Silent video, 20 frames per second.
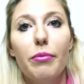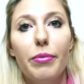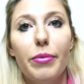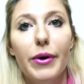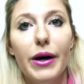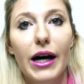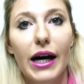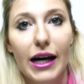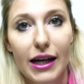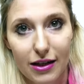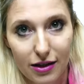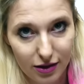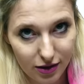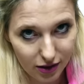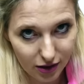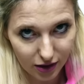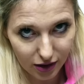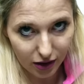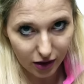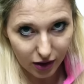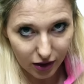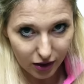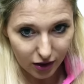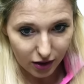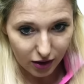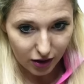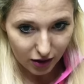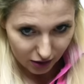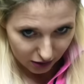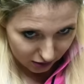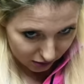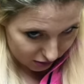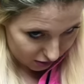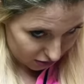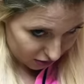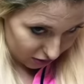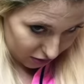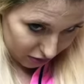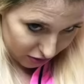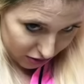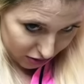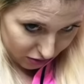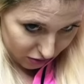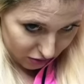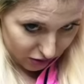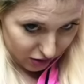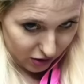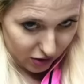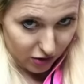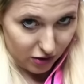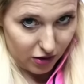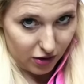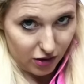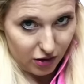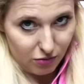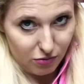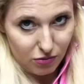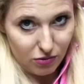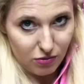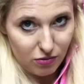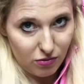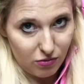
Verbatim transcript: but you know, you can do it anytime